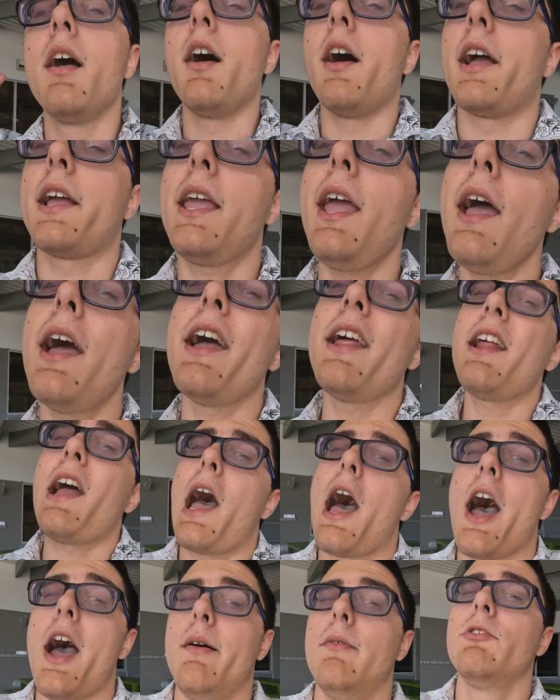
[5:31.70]
Again,
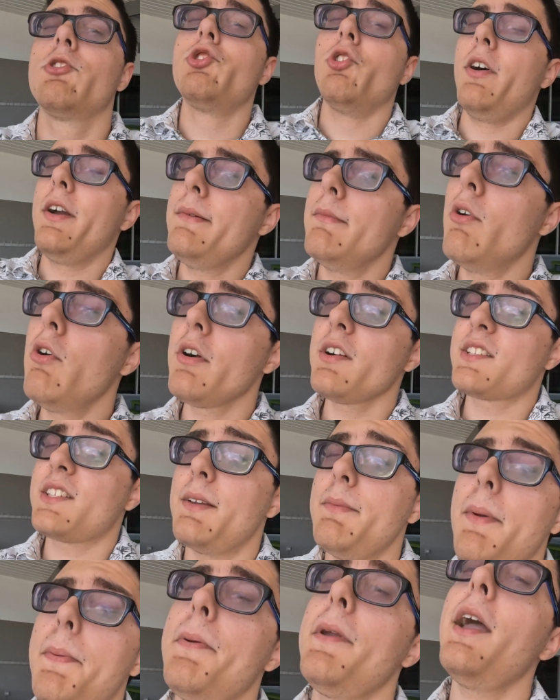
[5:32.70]
I will join more
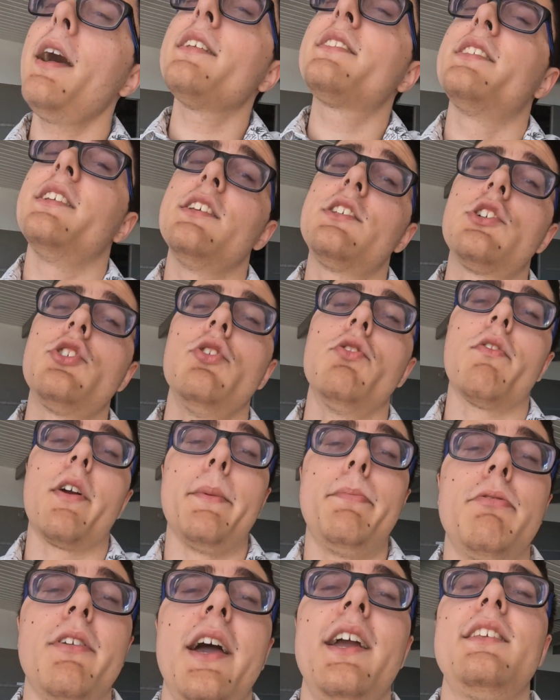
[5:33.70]
CPPSs to
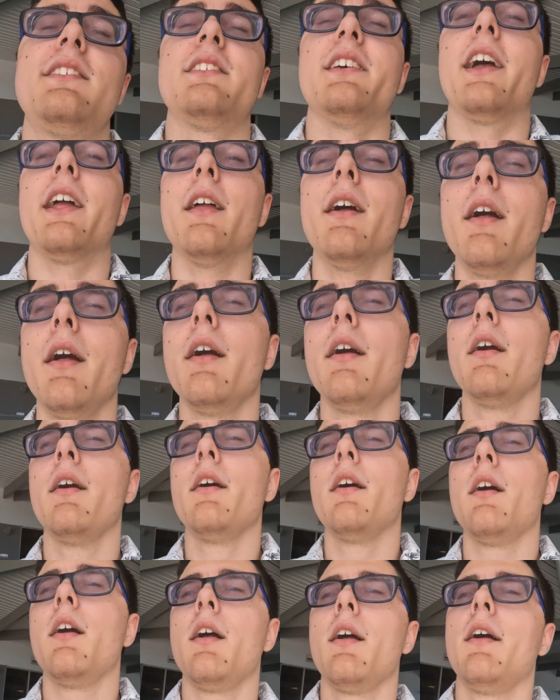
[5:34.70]
replace it.
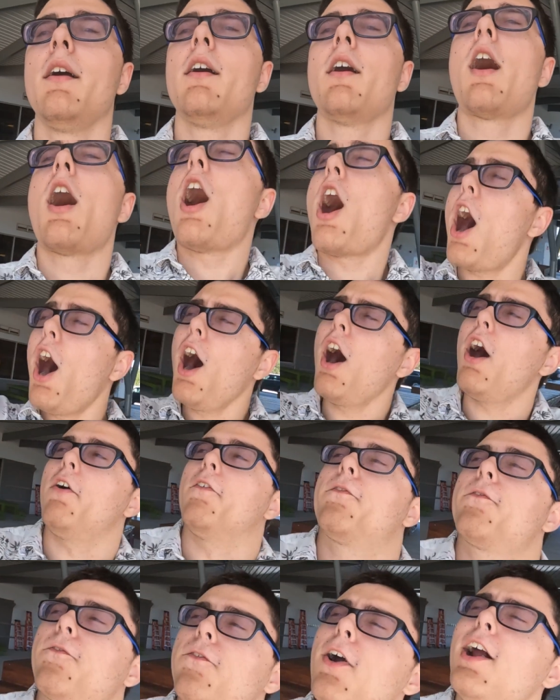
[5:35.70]

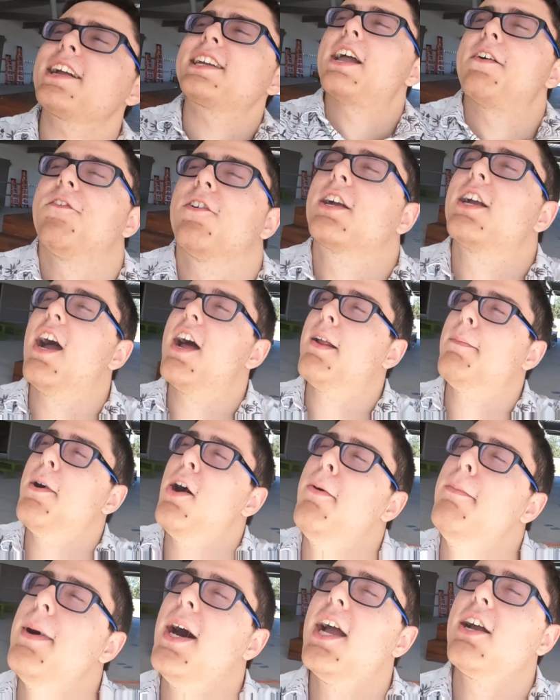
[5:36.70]
Oh, frick, I forgot
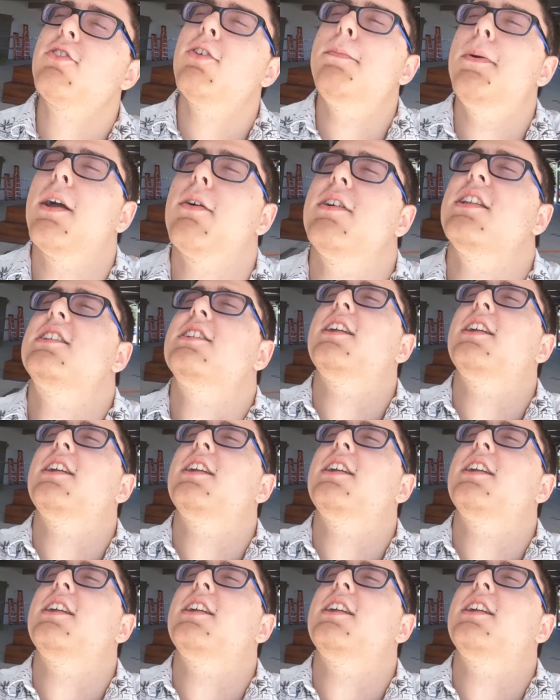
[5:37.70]
about Michael Penguin